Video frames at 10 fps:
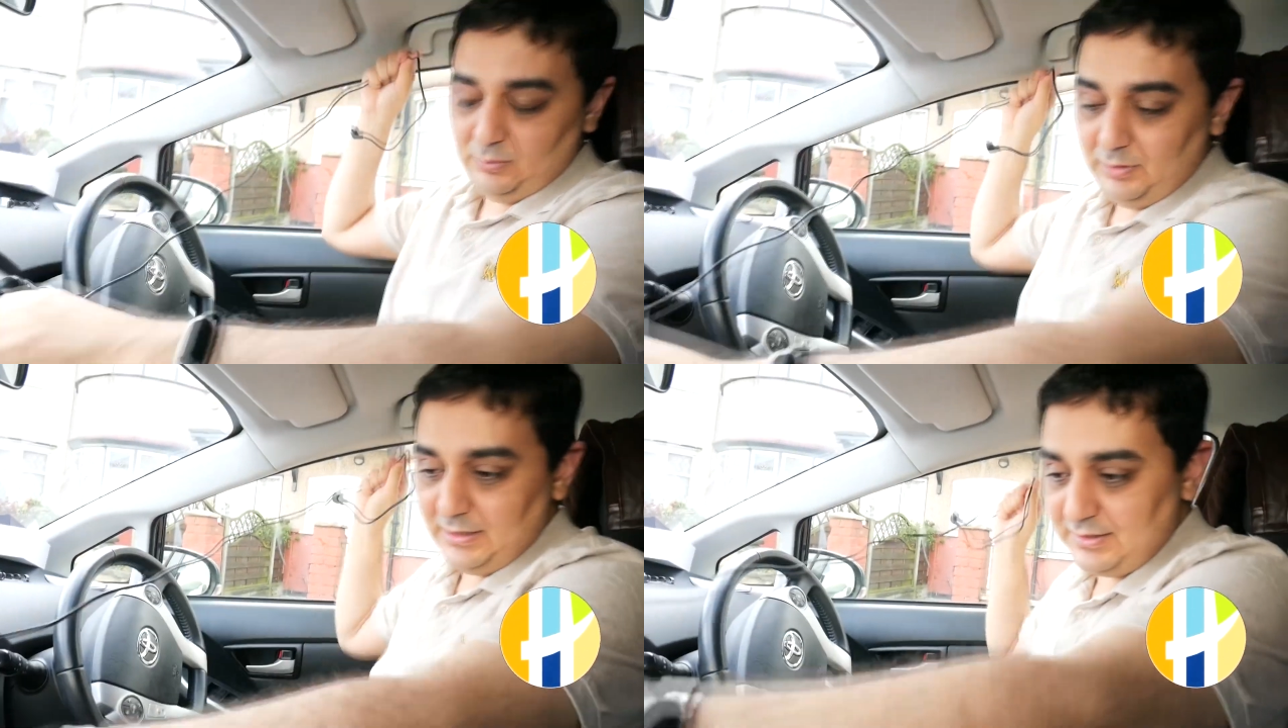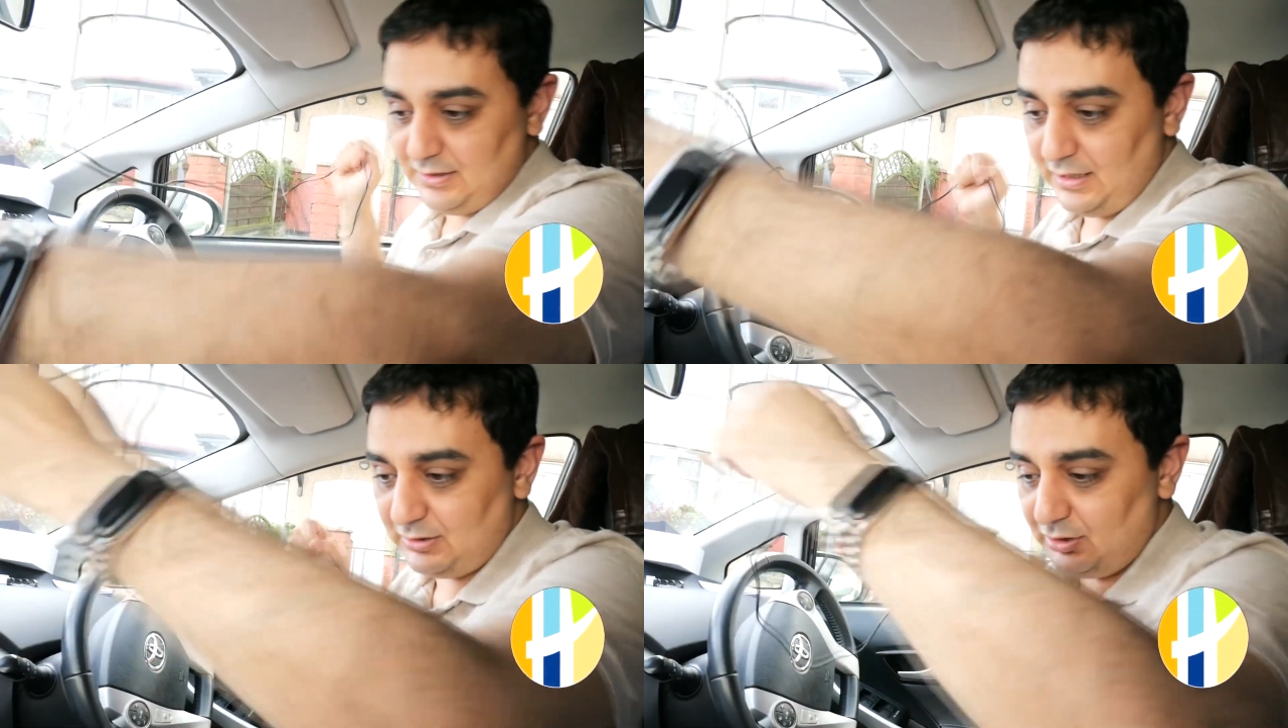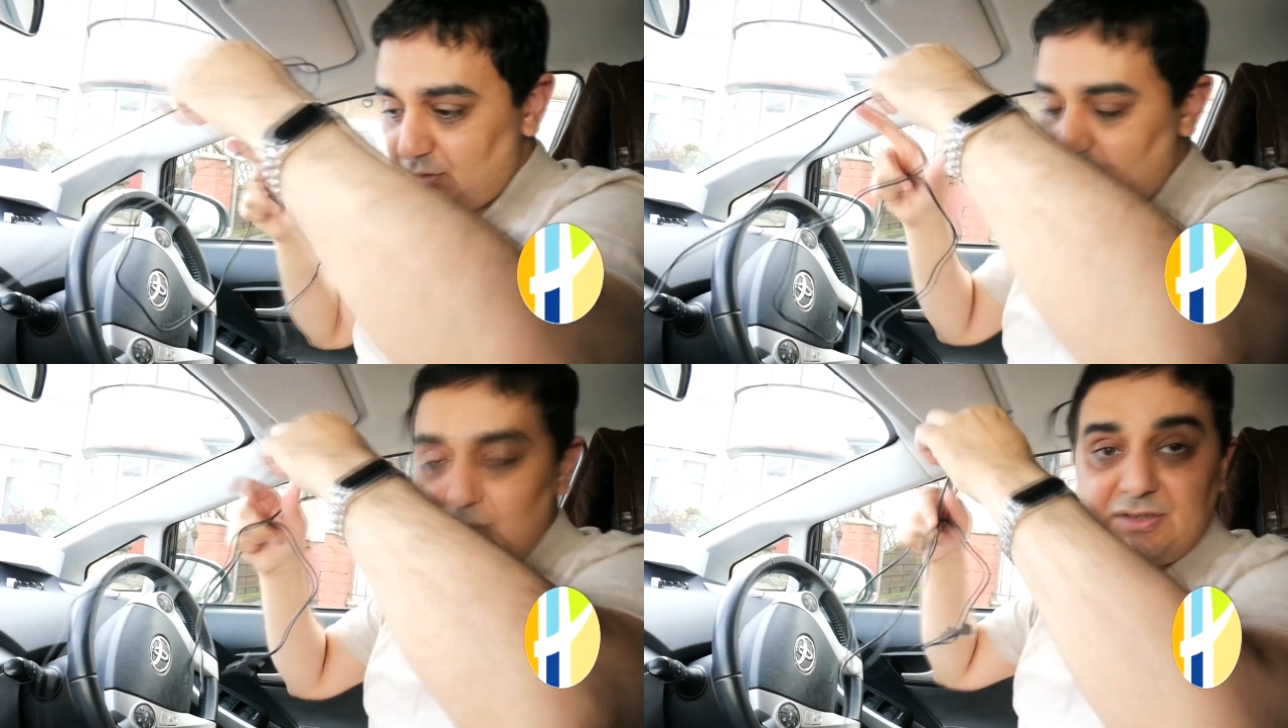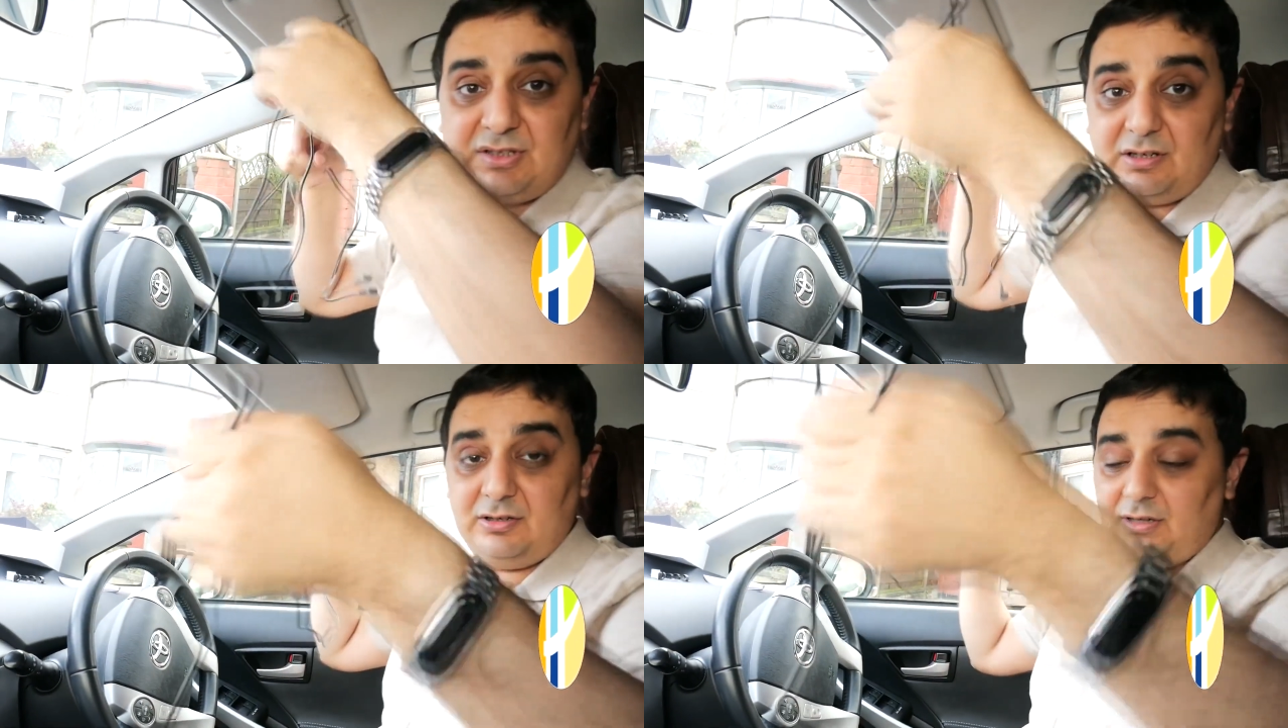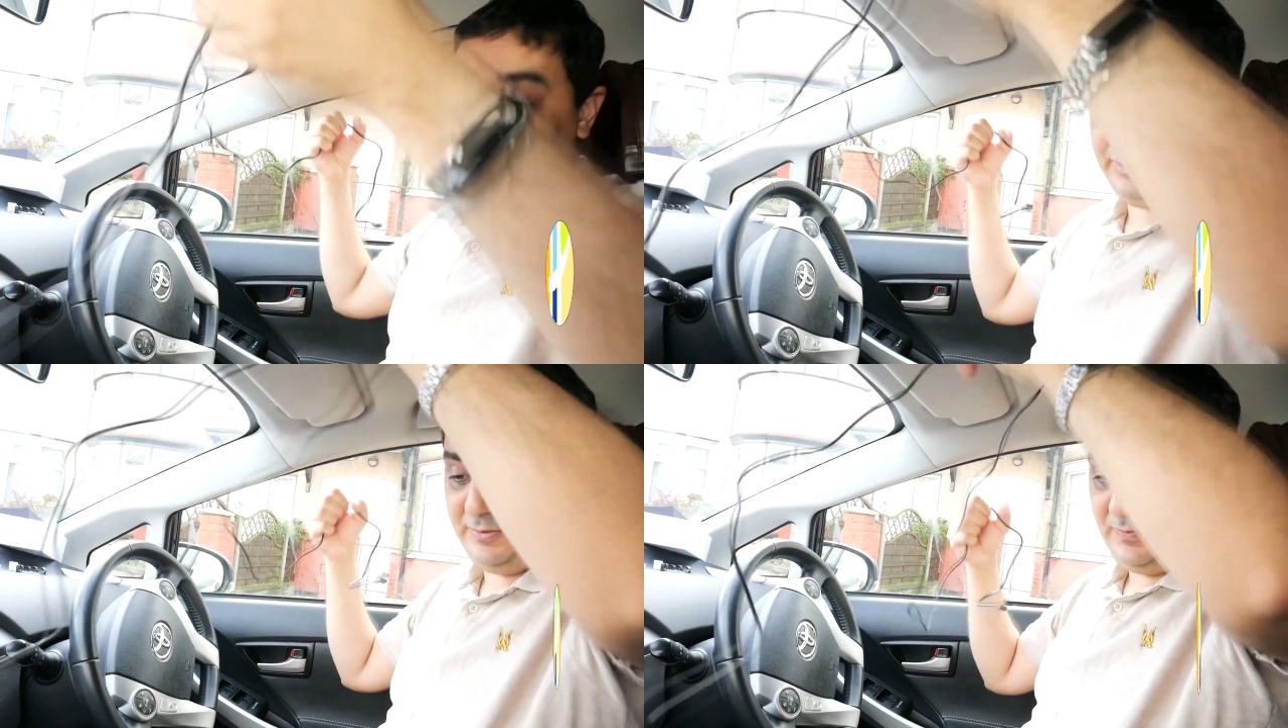the one that's connected to the cigarette
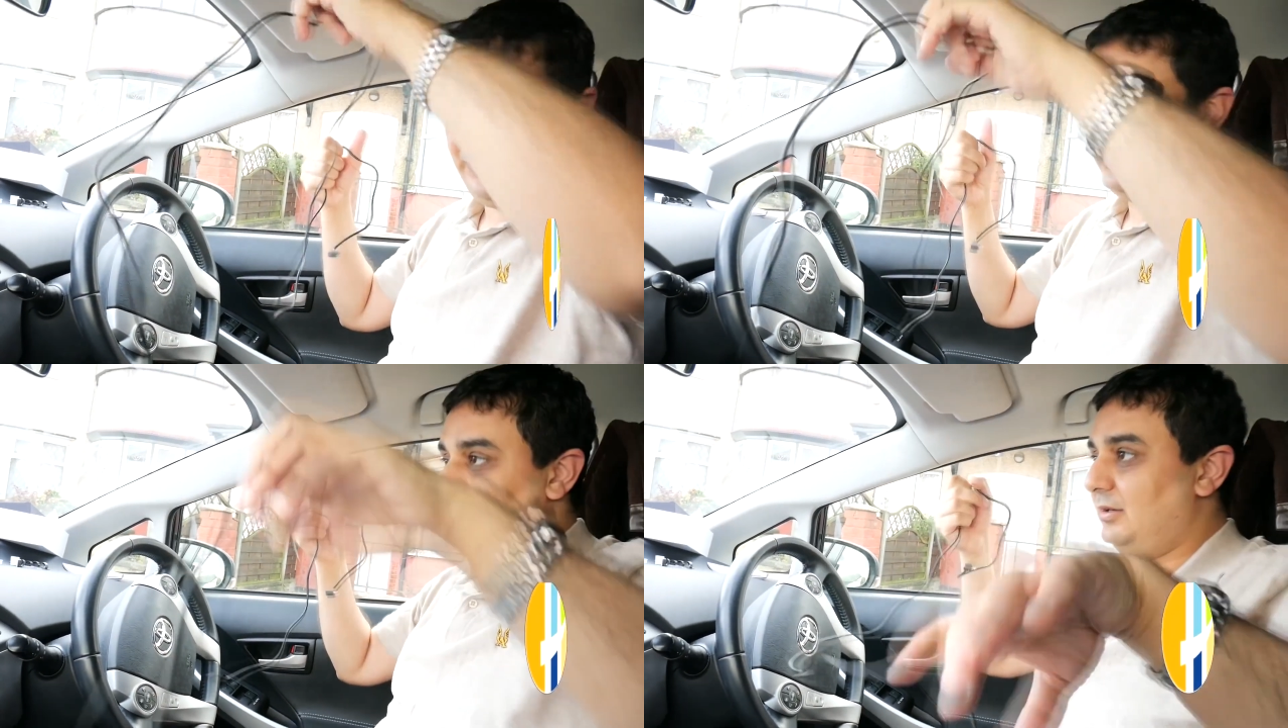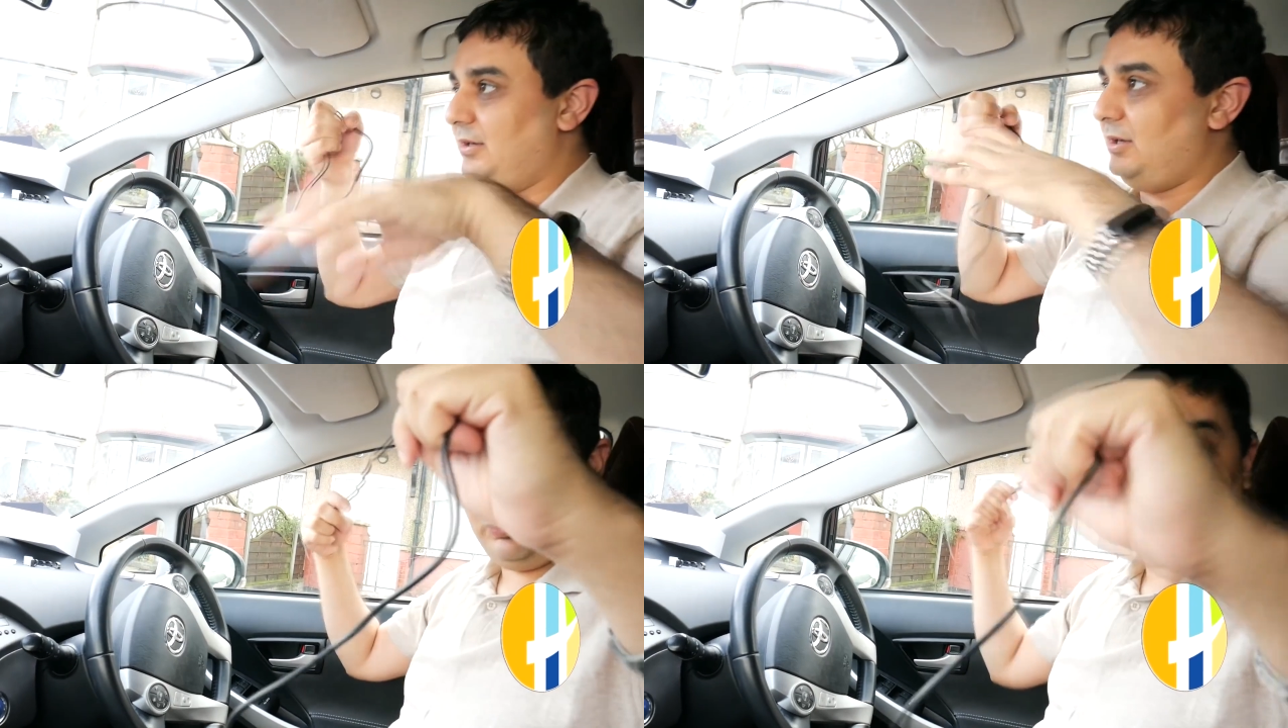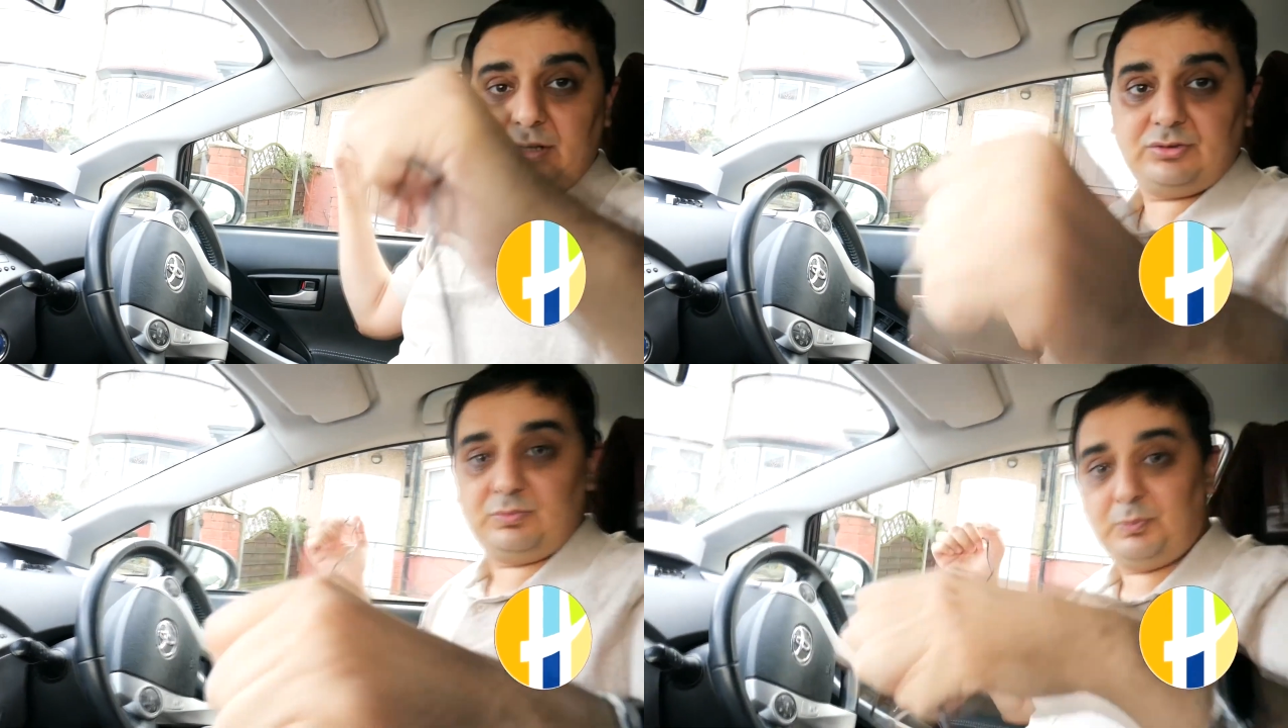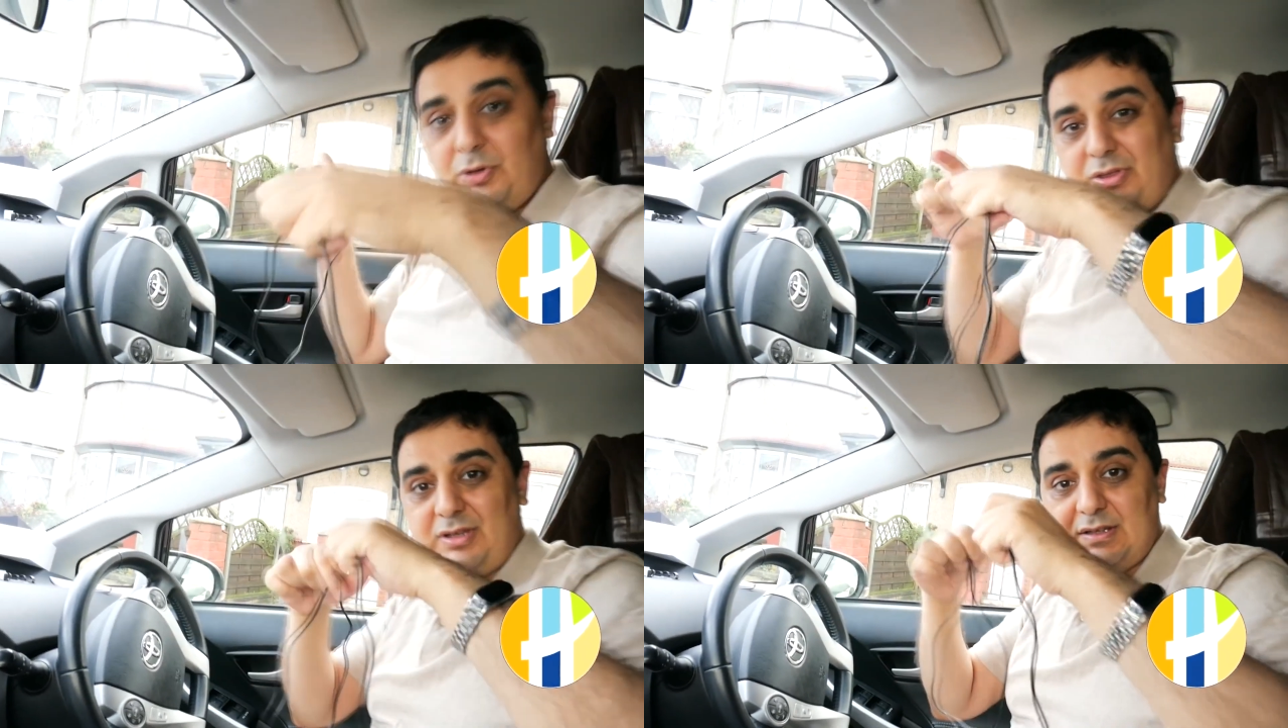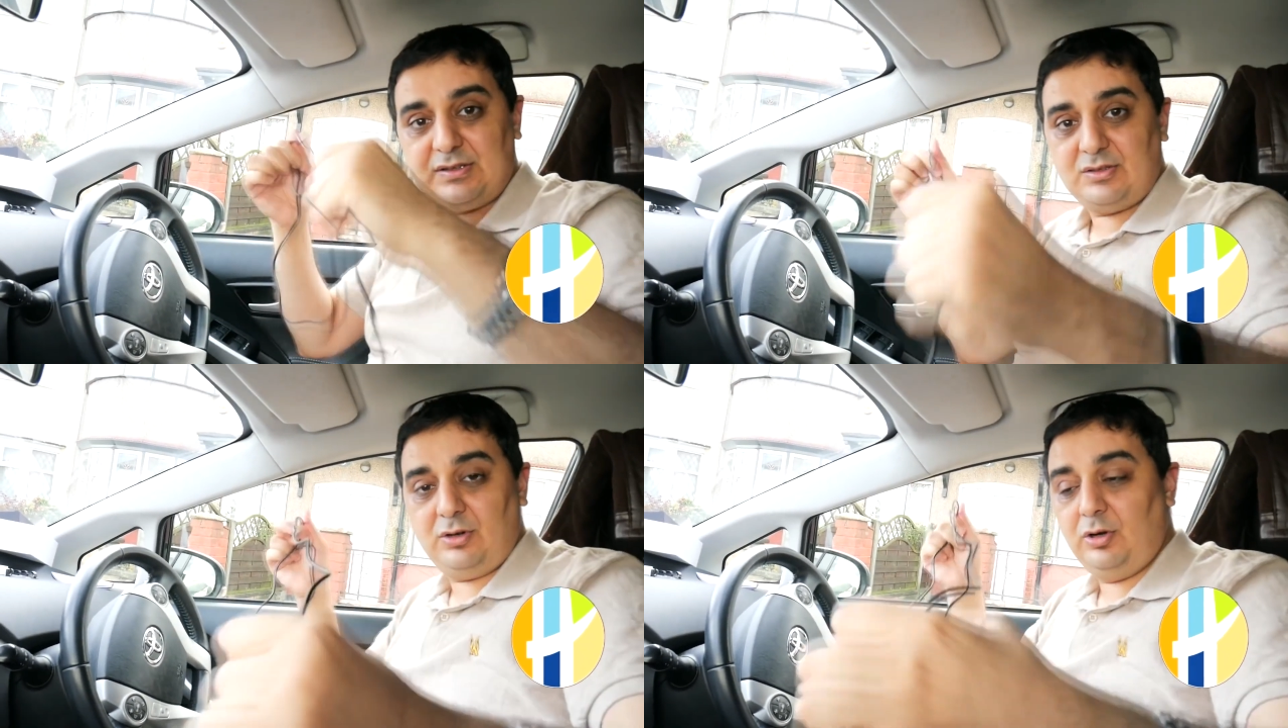lighter. Okay, we're gonna put
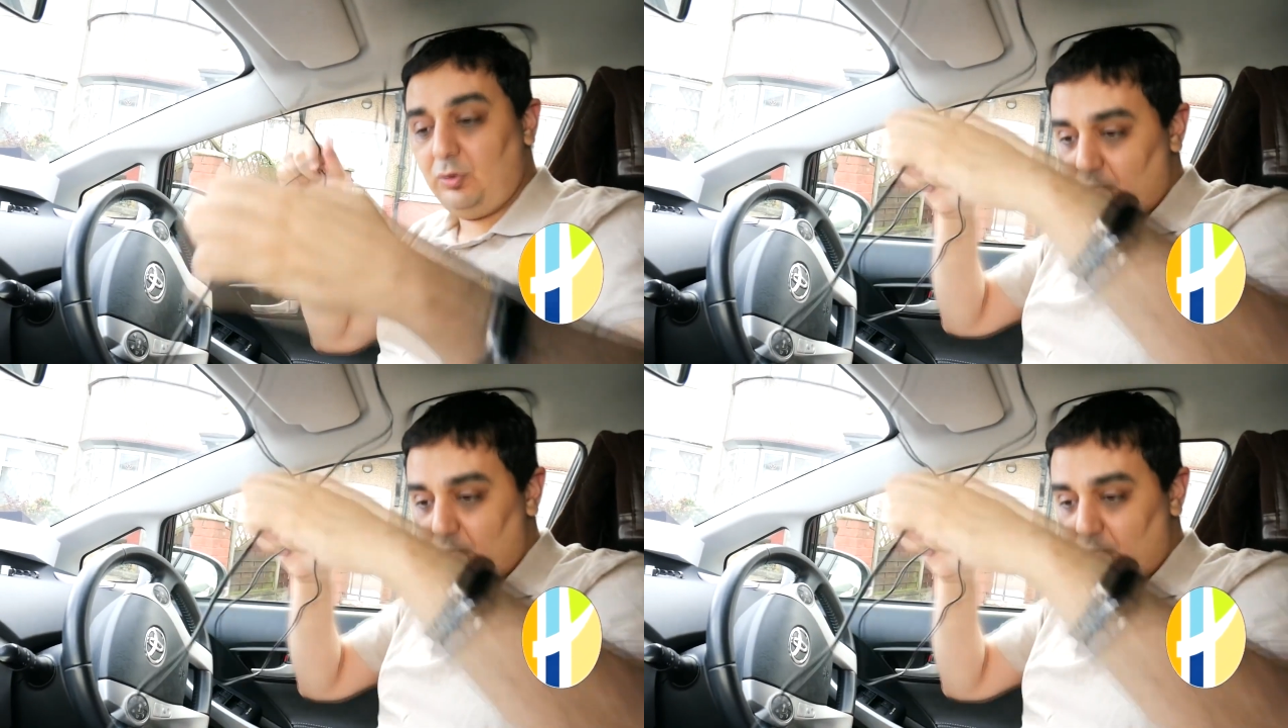this all